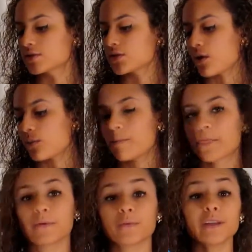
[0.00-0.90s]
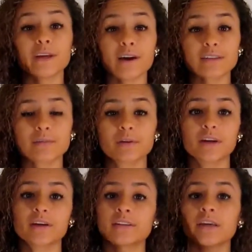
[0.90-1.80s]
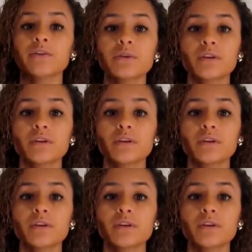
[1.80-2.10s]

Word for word: So really awesome. I'm going to continue to